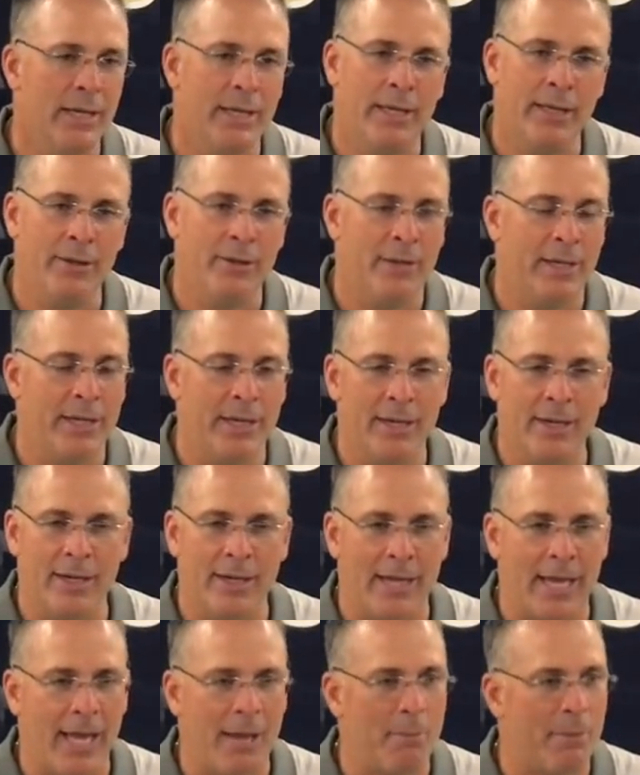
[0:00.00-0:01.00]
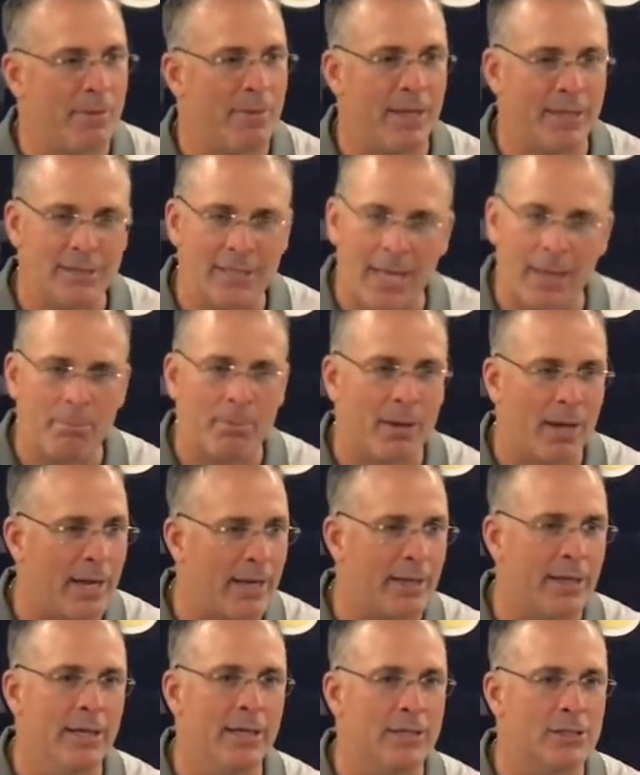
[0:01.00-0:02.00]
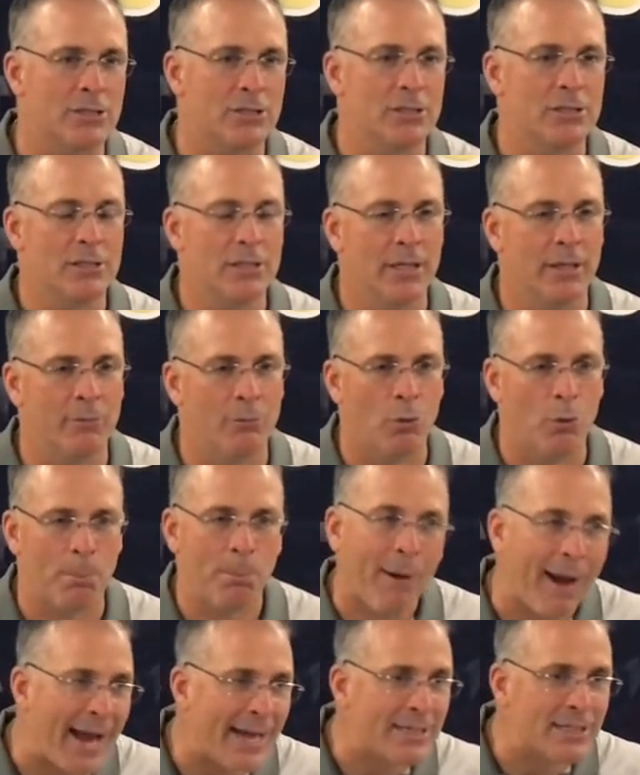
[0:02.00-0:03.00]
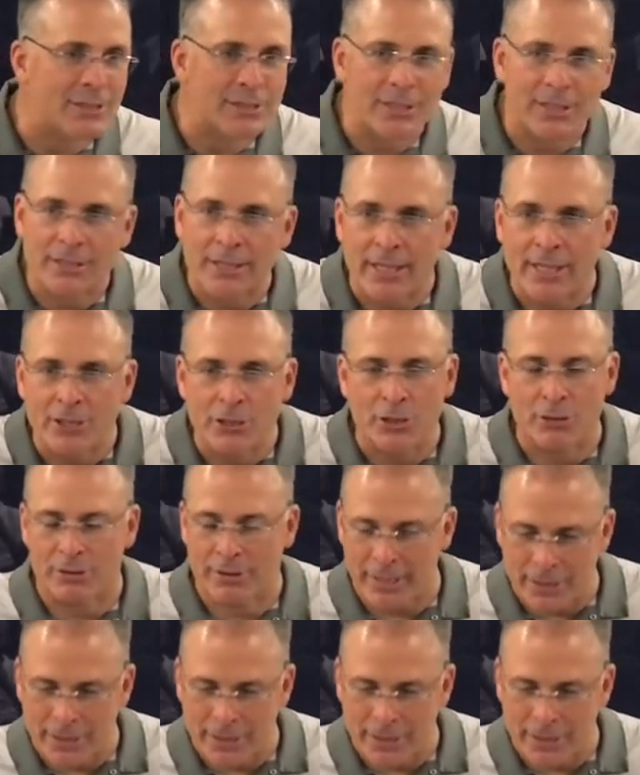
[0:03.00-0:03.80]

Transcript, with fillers: you get in the game and things happen like this, and we'll practice a tee shoot.